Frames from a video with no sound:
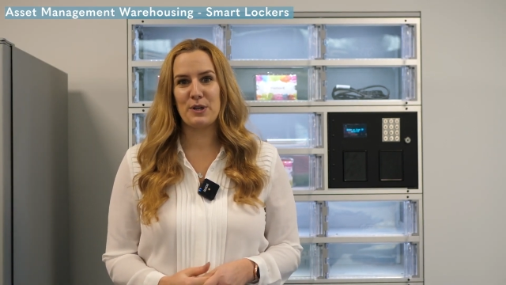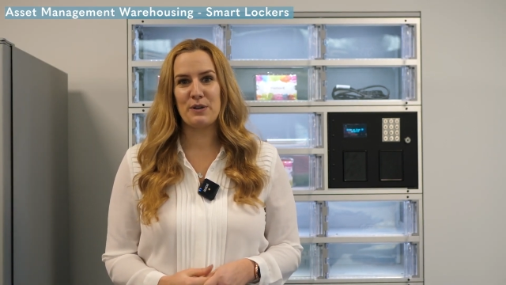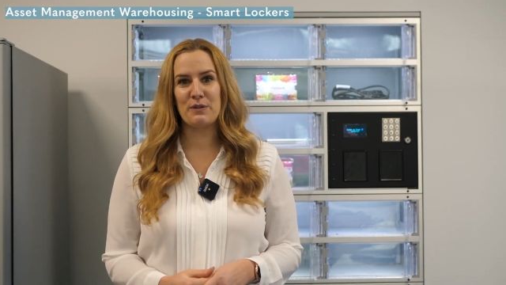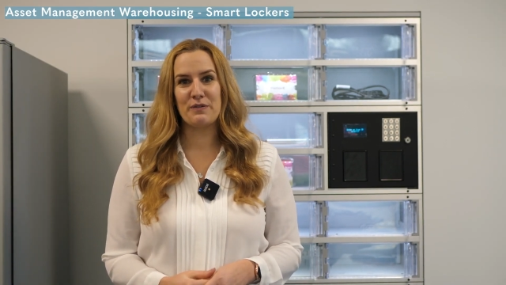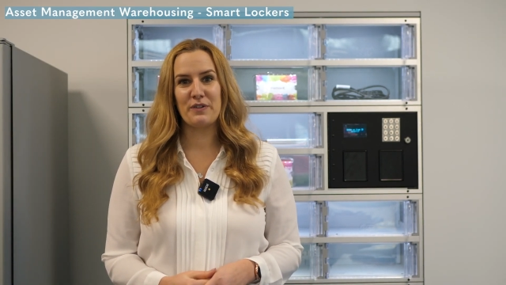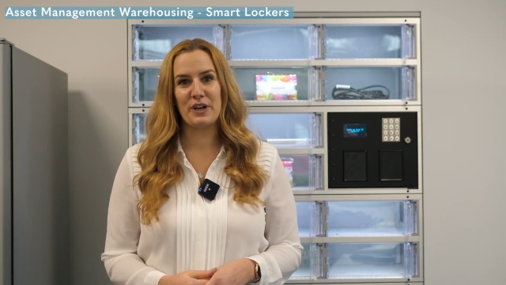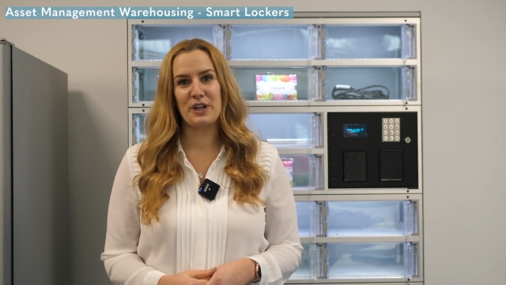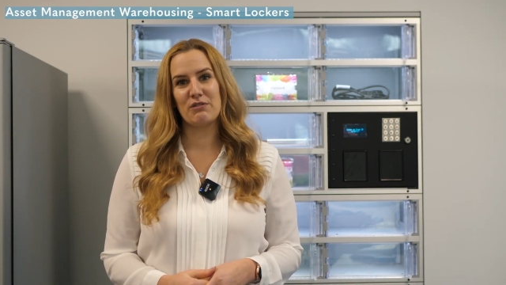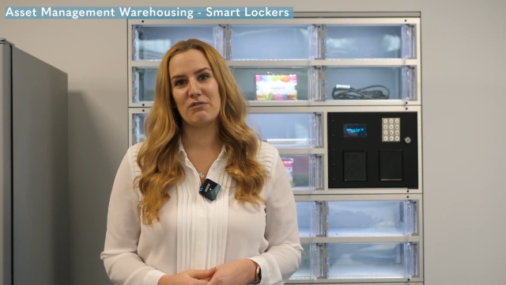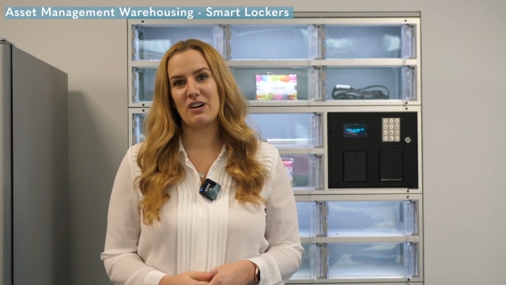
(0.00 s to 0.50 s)
you
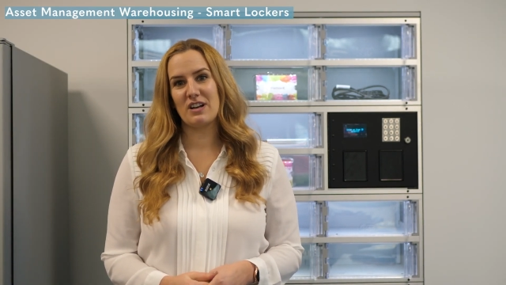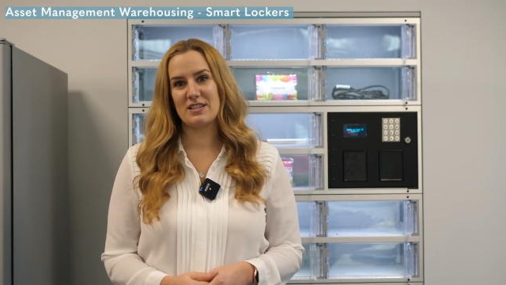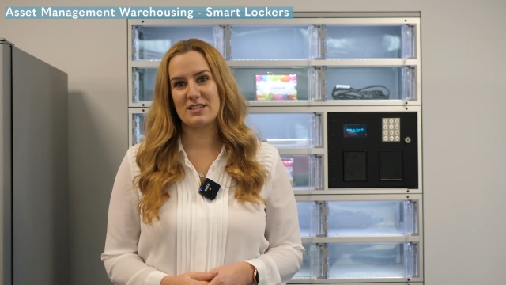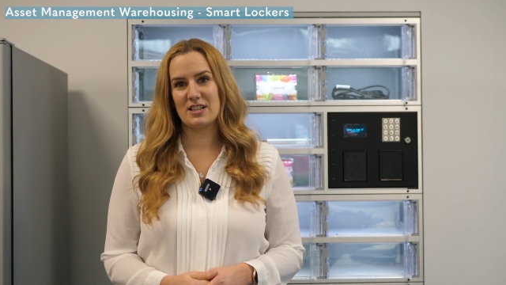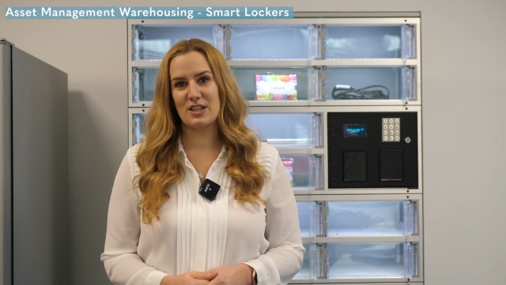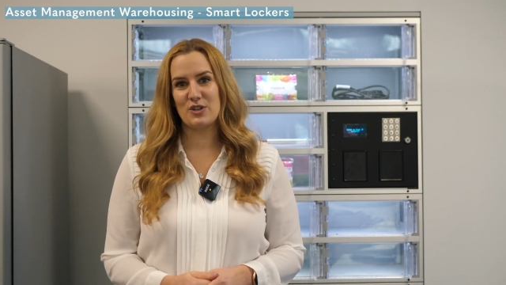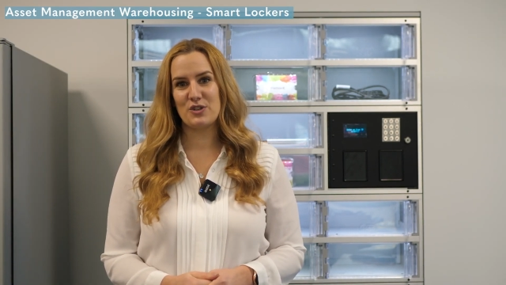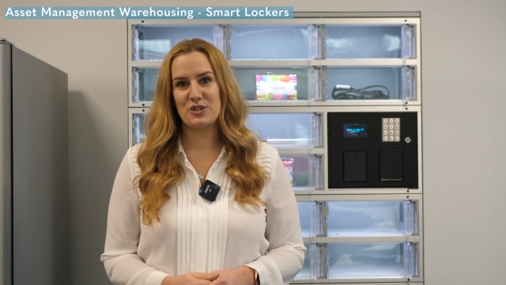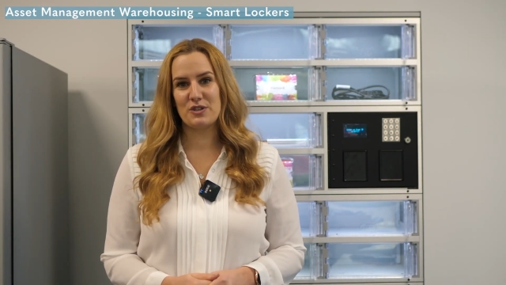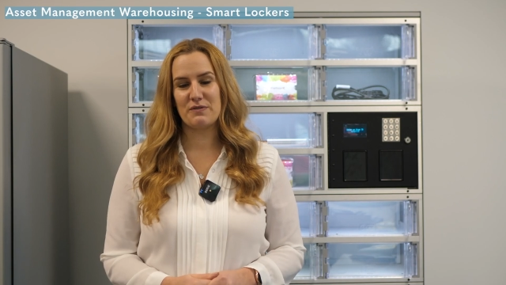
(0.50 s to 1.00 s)
find the right
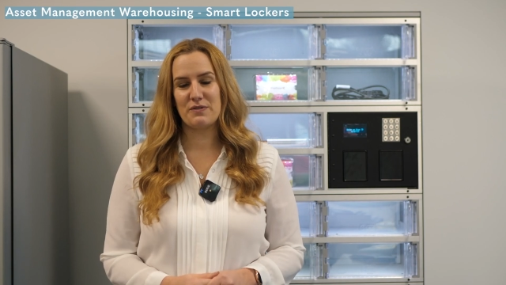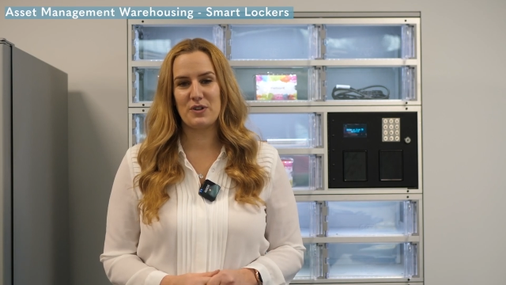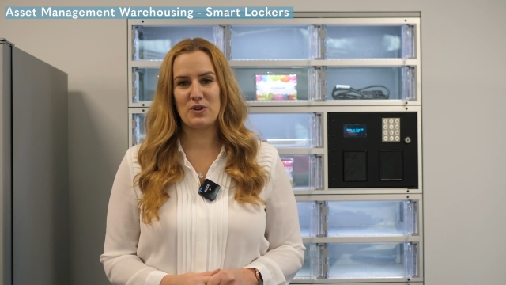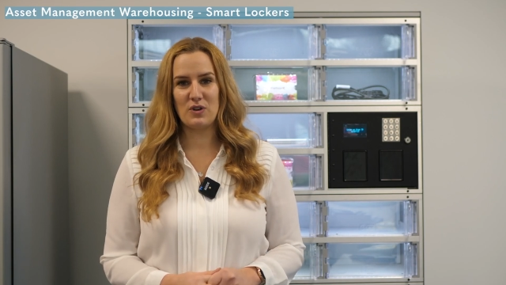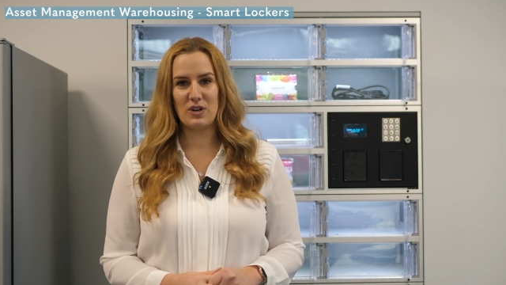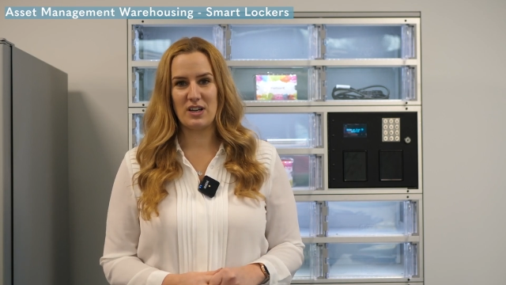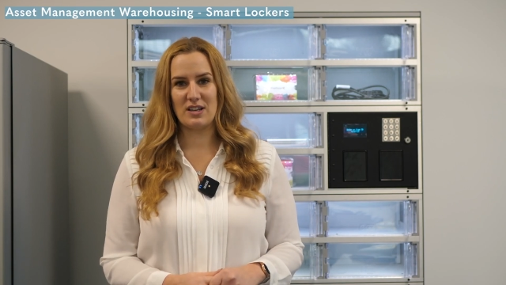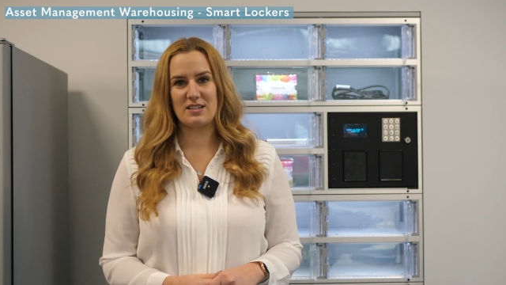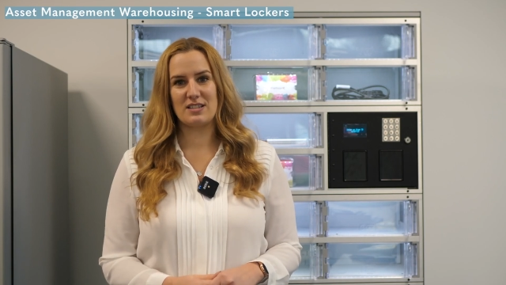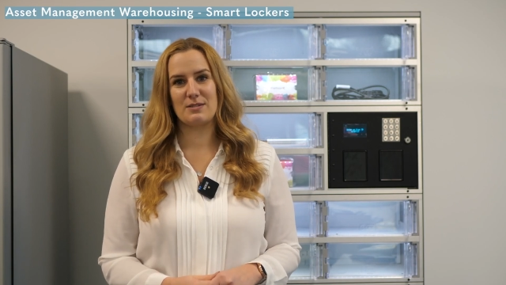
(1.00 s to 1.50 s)
solution for
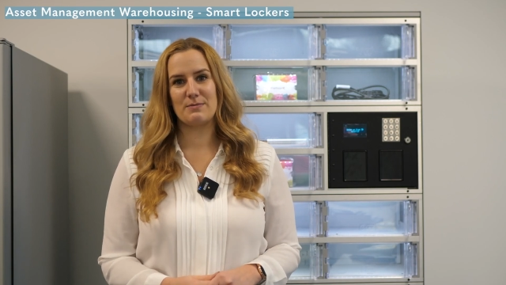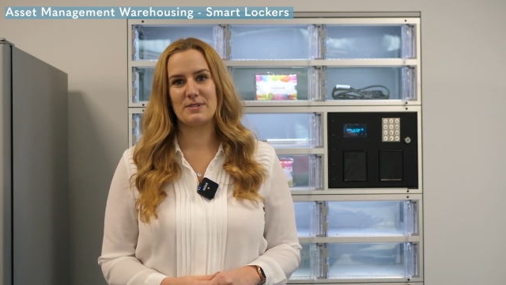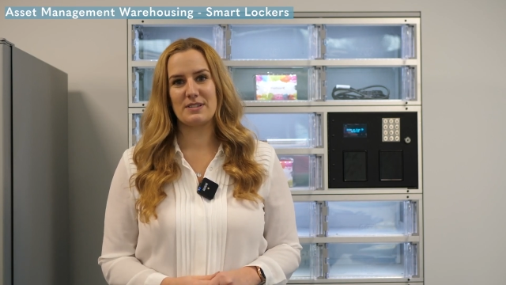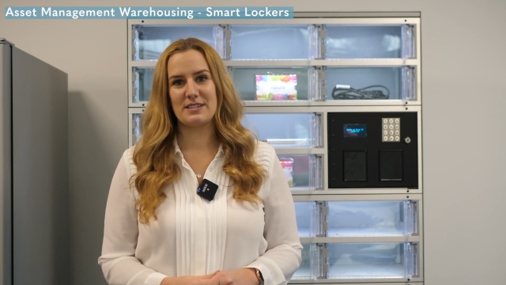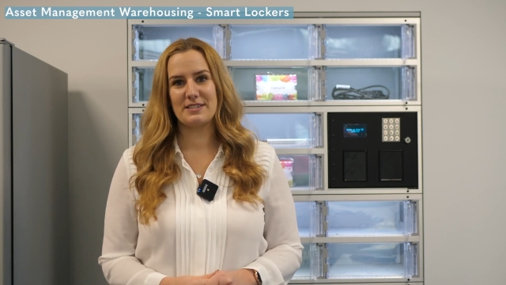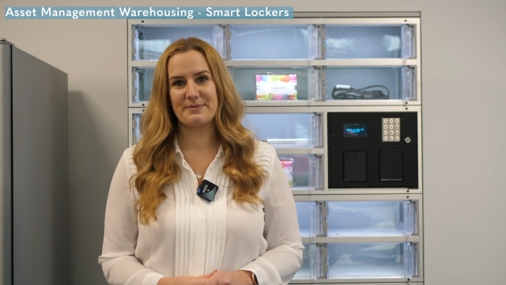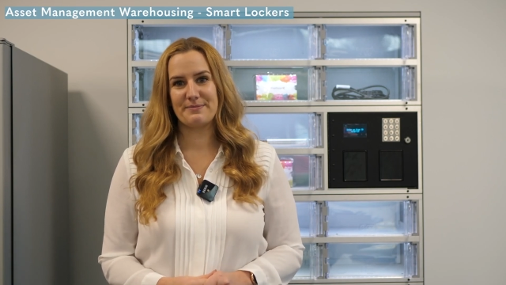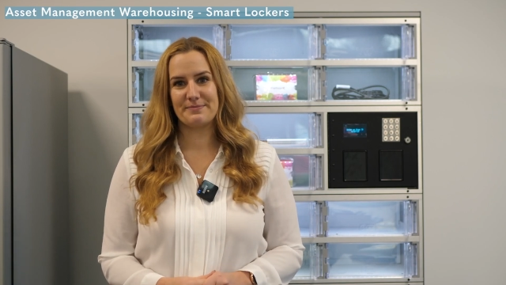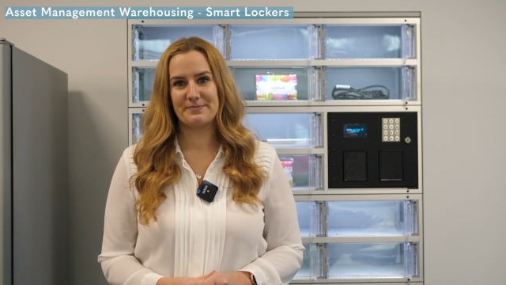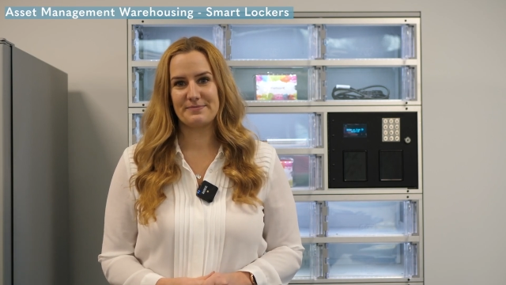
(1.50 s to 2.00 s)
your customers.